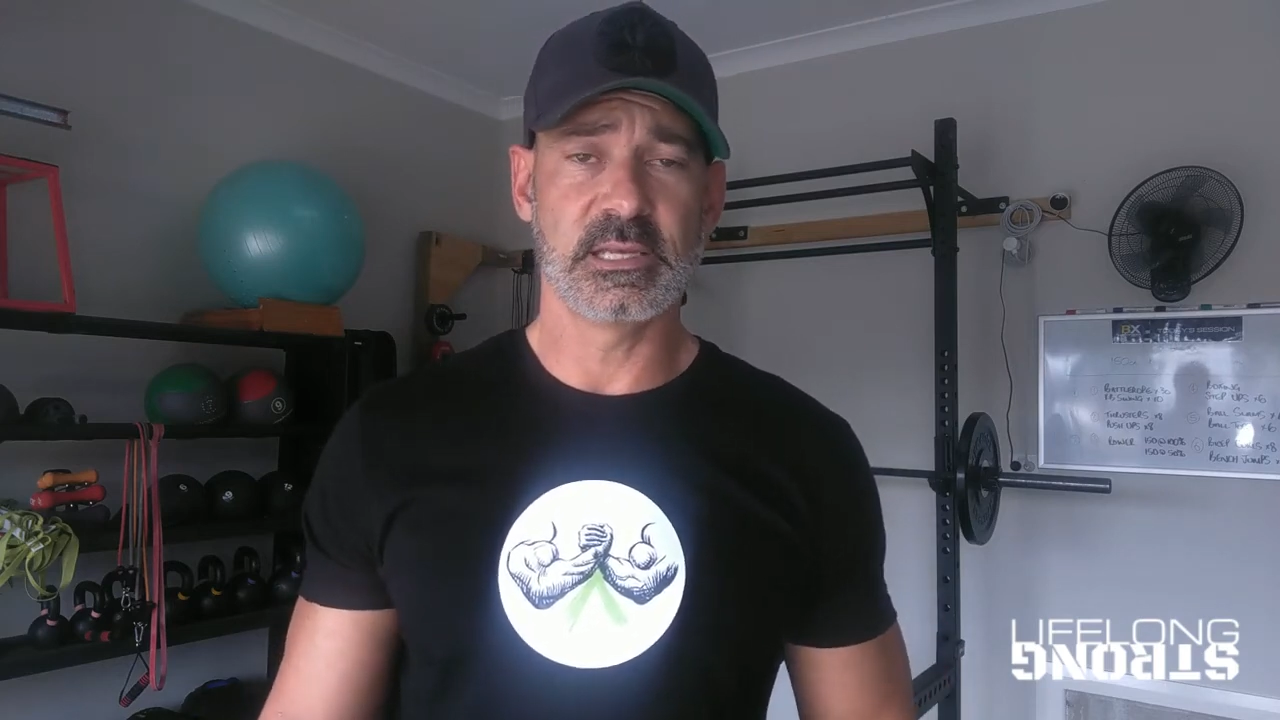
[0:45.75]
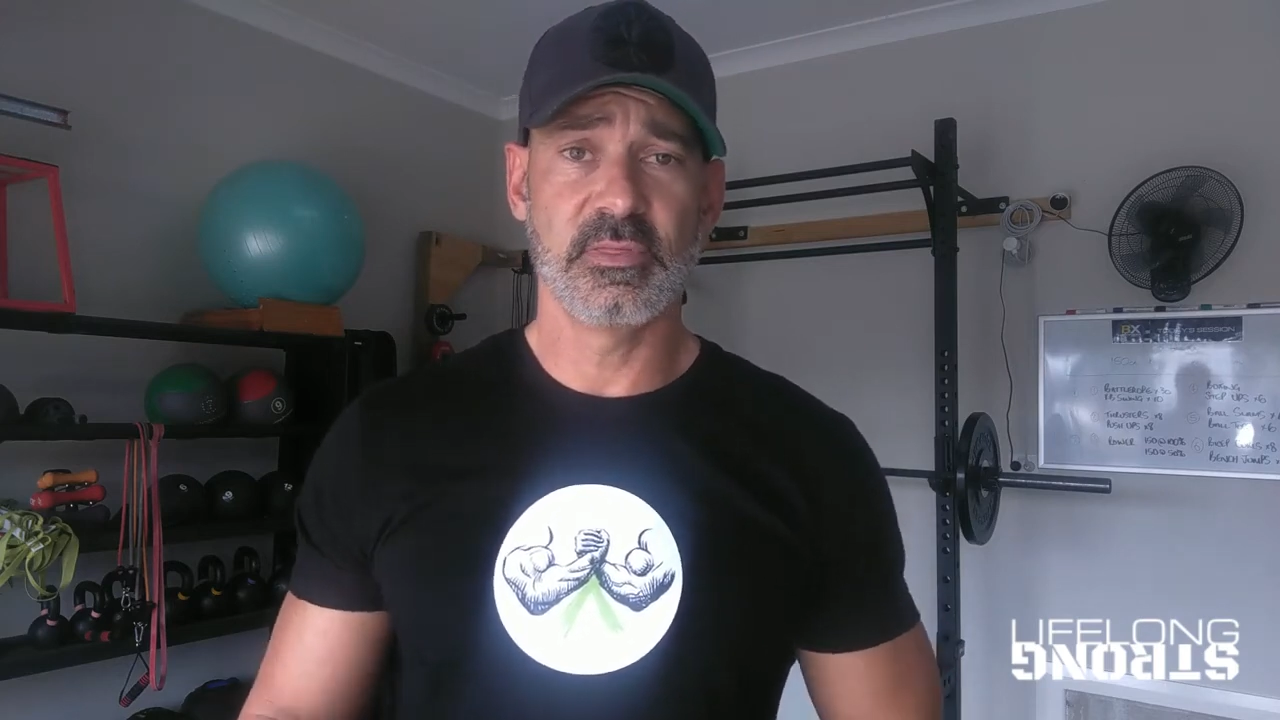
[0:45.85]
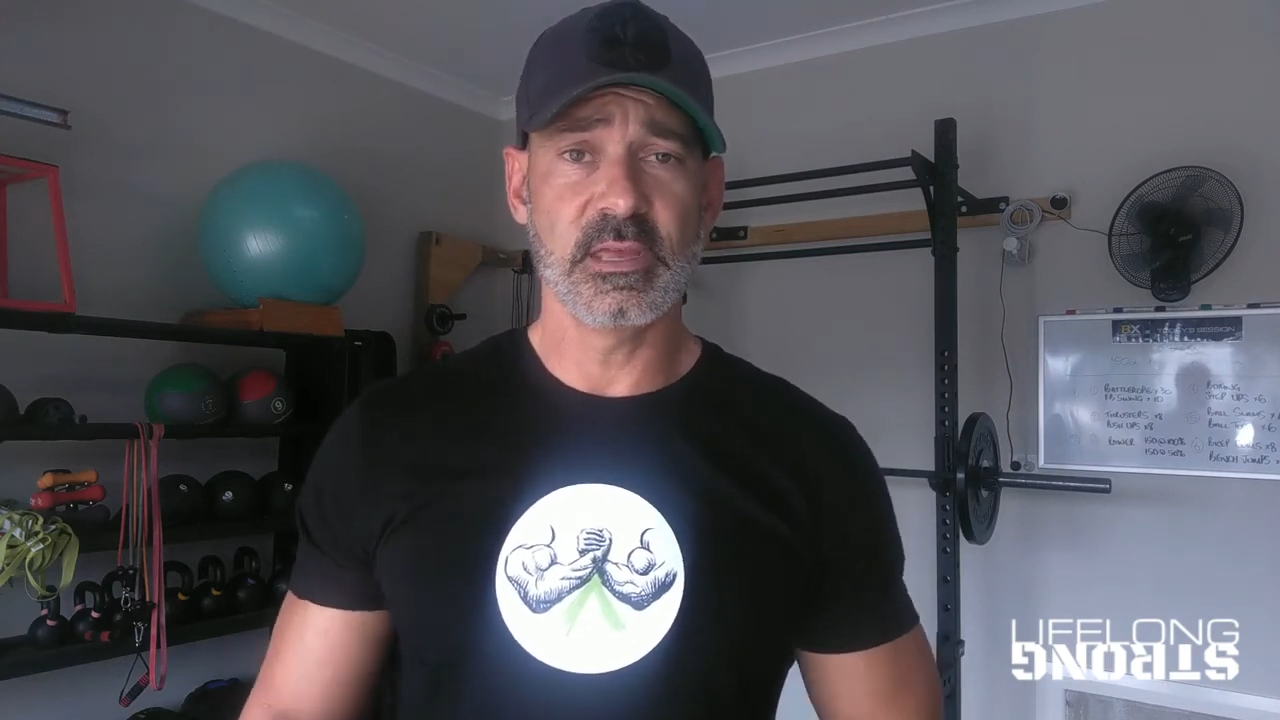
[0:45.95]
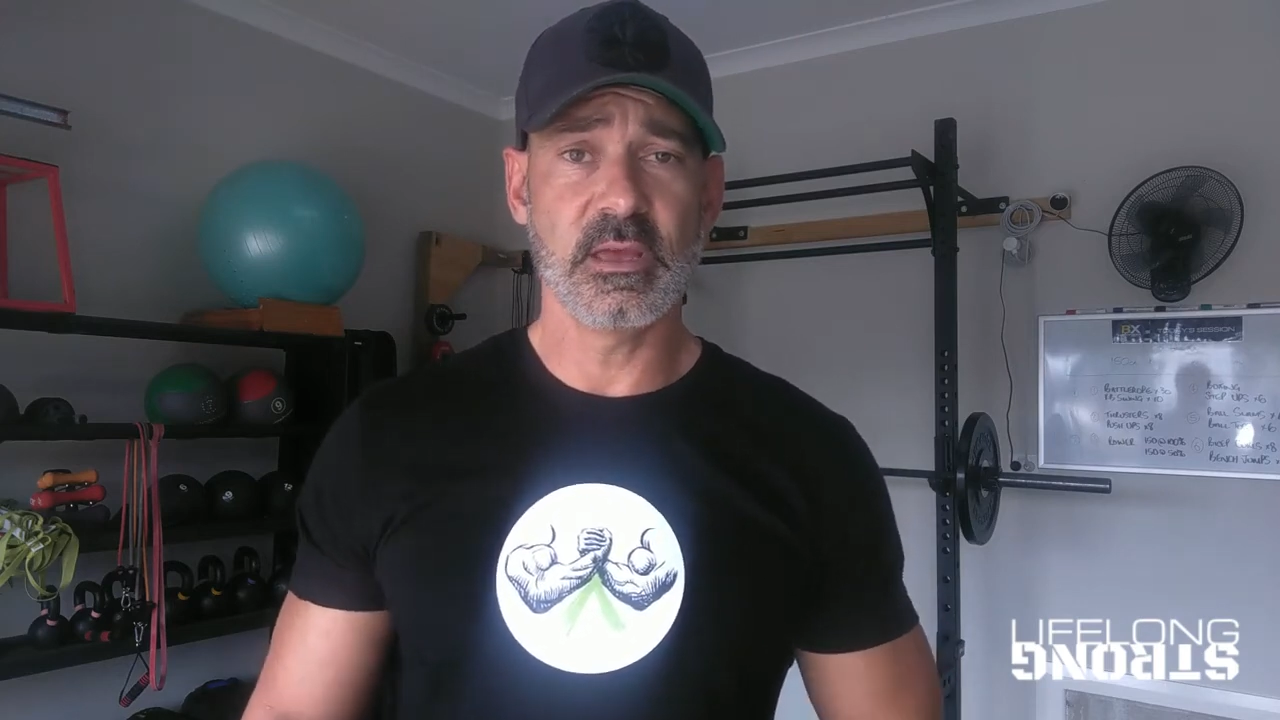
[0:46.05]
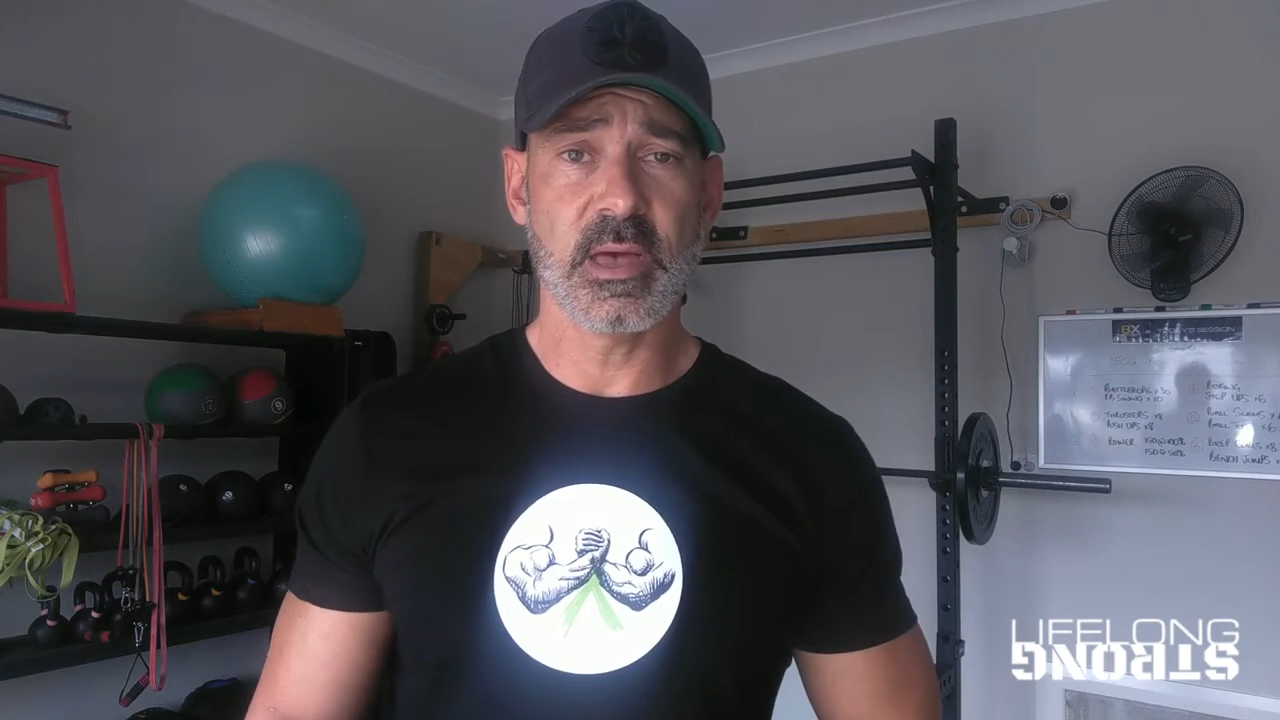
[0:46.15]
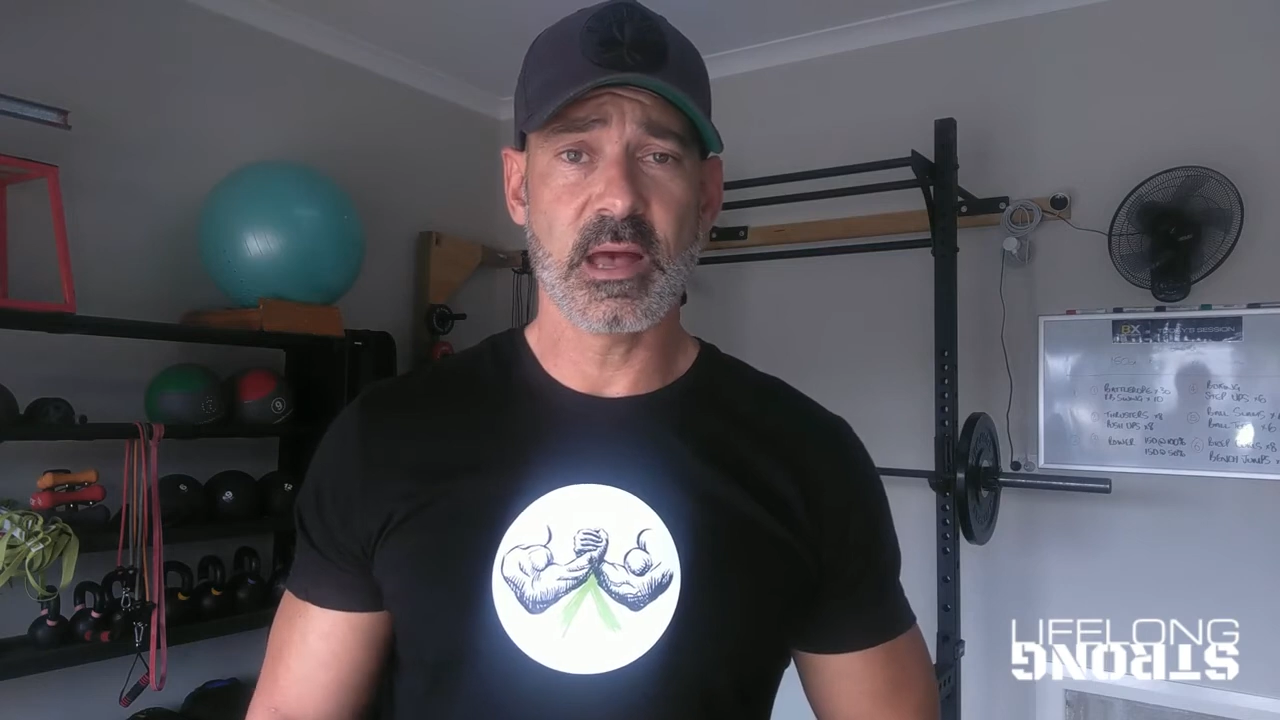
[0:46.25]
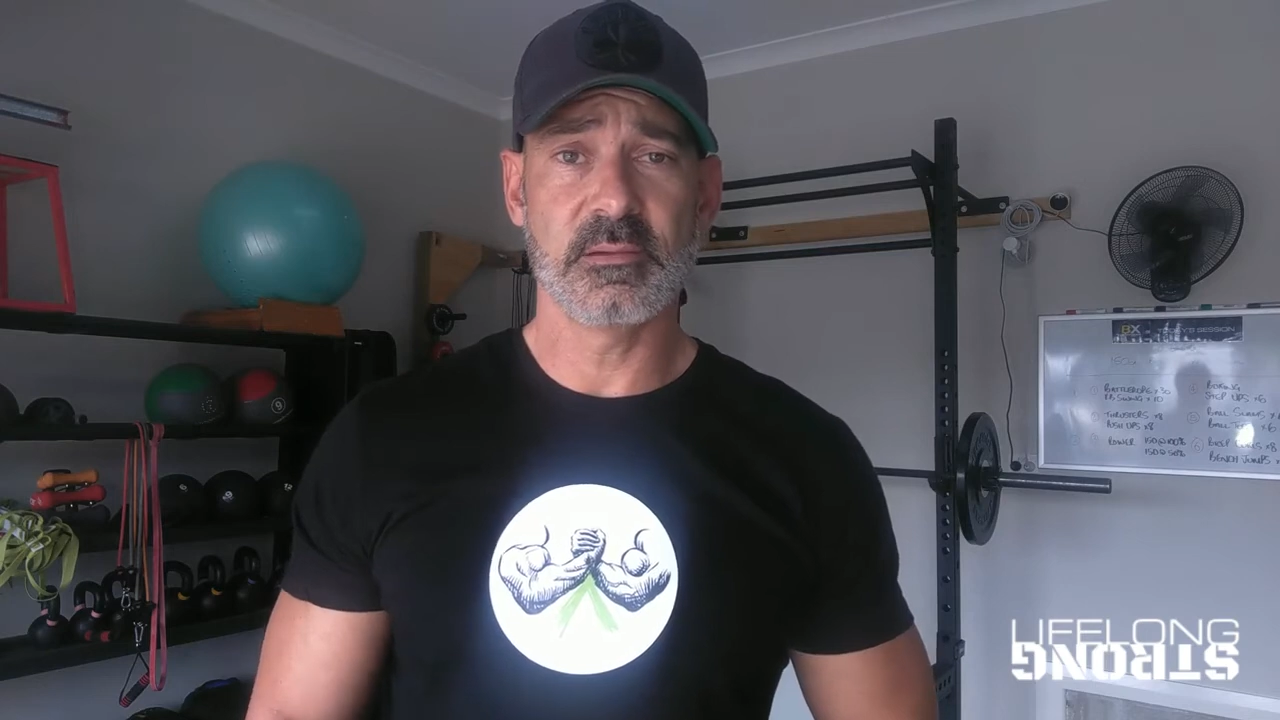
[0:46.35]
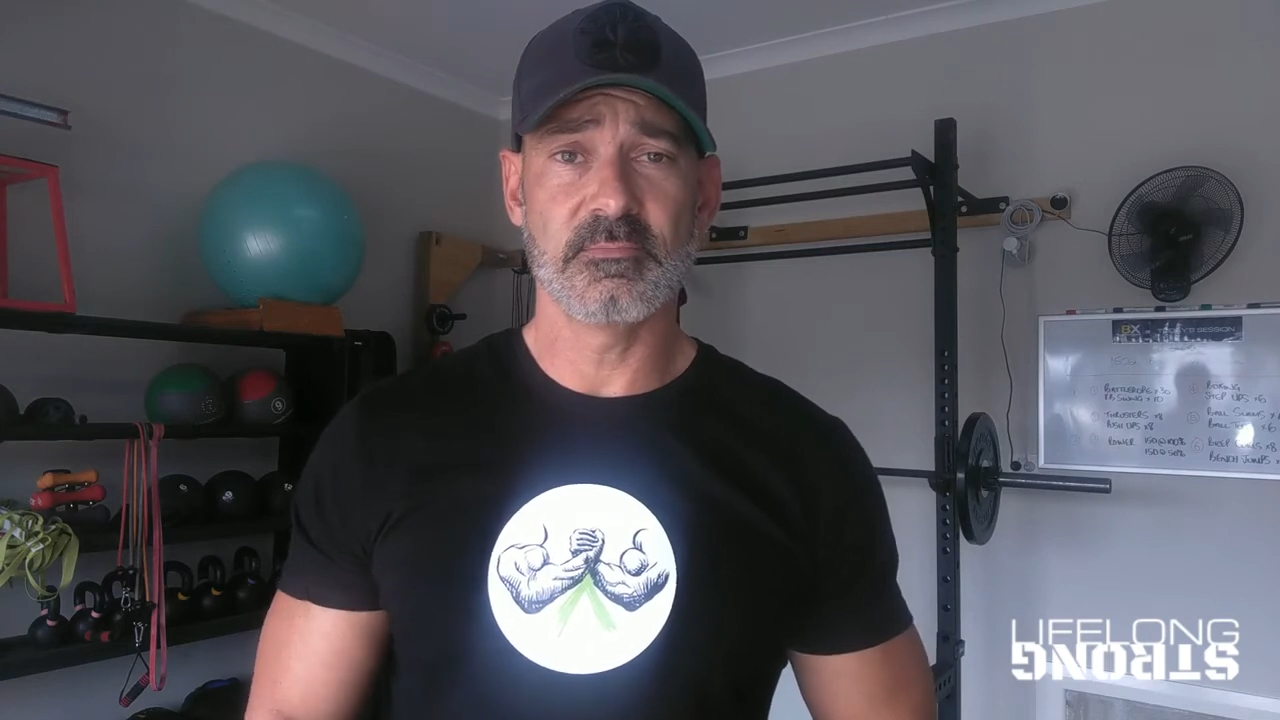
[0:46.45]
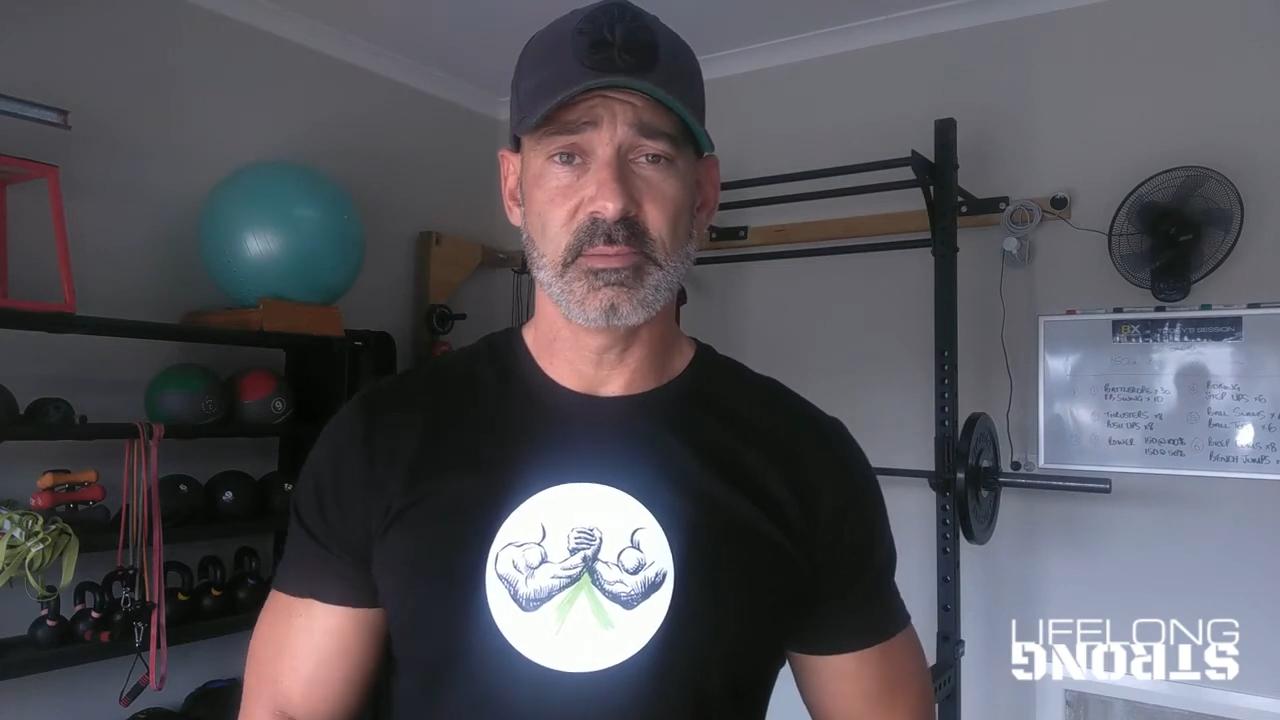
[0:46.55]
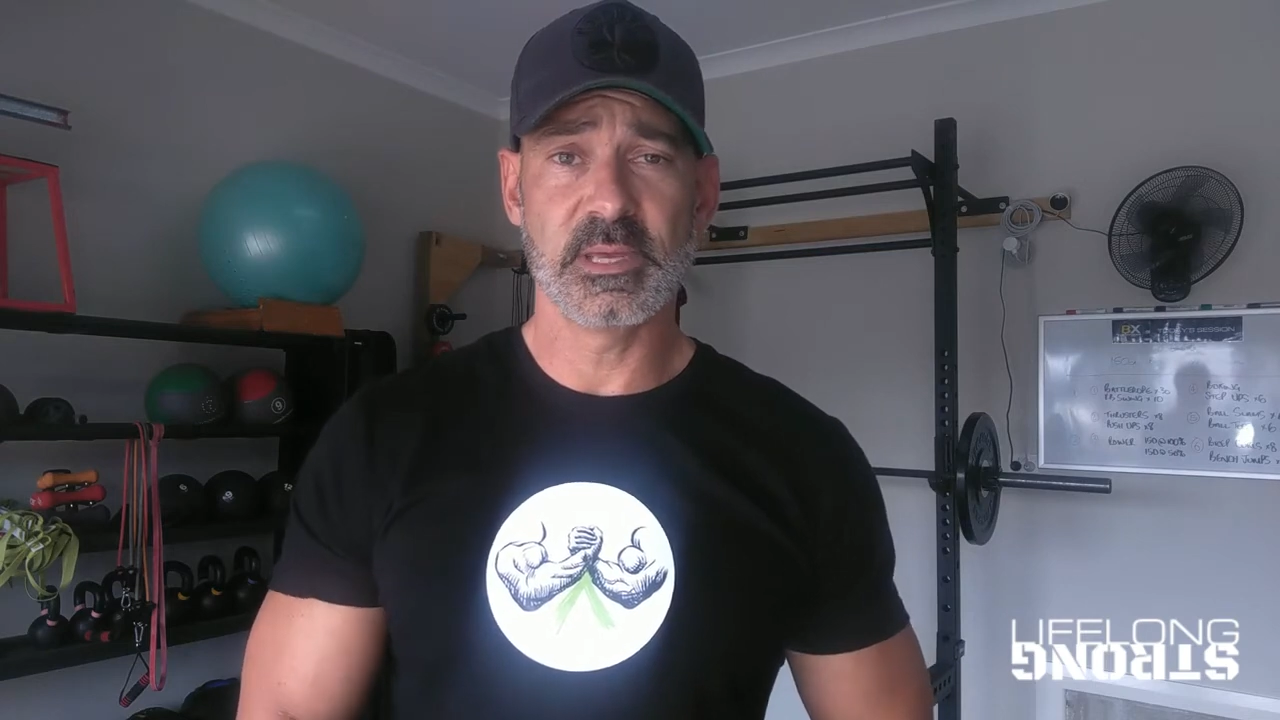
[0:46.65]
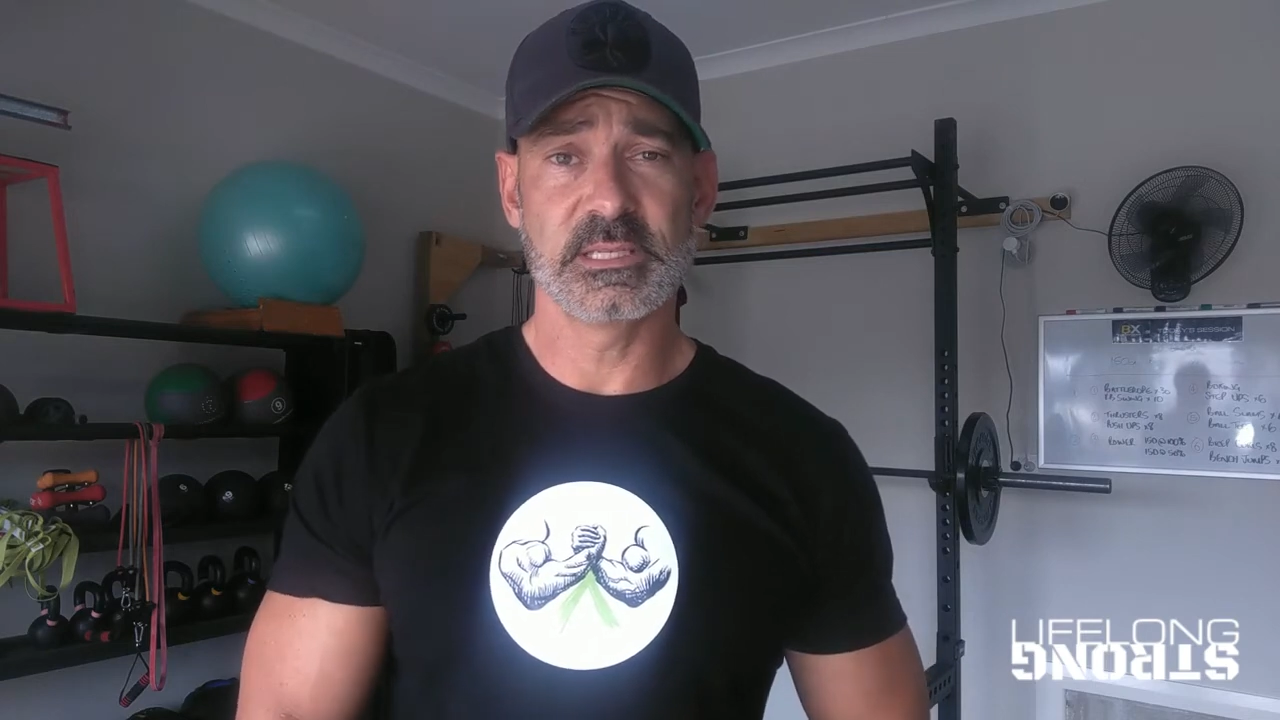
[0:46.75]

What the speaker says: Think about maybe a